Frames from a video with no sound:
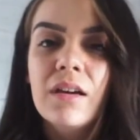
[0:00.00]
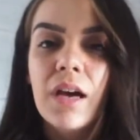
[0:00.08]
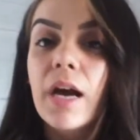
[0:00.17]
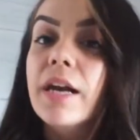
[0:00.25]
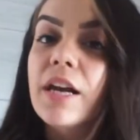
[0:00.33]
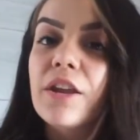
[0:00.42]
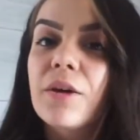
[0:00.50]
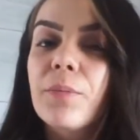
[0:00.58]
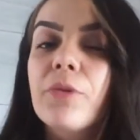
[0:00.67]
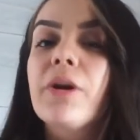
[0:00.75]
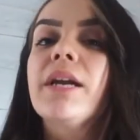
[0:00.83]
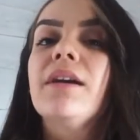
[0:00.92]
Another
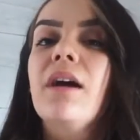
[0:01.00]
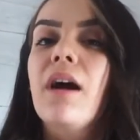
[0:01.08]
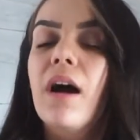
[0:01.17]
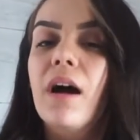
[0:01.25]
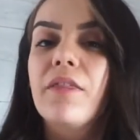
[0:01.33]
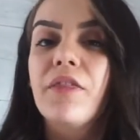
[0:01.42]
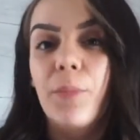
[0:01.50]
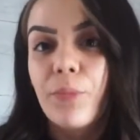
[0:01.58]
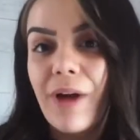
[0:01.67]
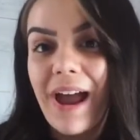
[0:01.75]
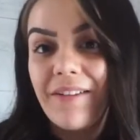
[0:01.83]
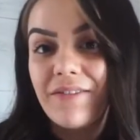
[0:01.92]
point on the
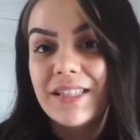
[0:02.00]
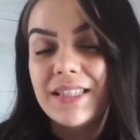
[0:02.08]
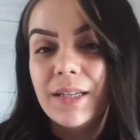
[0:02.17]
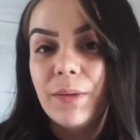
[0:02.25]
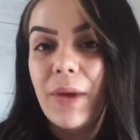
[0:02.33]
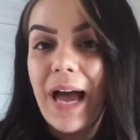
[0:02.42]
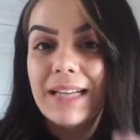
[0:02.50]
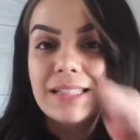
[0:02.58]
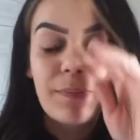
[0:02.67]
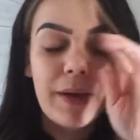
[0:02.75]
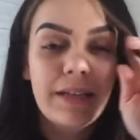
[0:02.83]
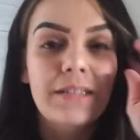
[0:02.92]
privacy
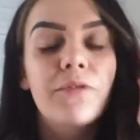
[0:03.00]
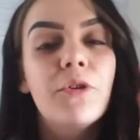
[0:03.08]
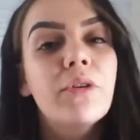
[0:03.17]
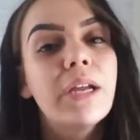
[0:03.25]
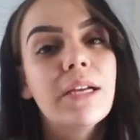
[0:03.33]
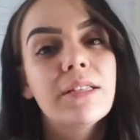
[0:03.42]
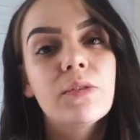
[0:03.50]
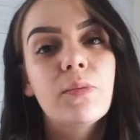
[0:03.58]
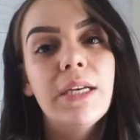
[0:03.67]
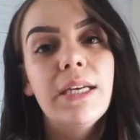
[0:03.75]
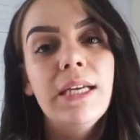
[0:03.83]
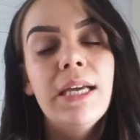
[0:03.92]
aspect of owning a suite,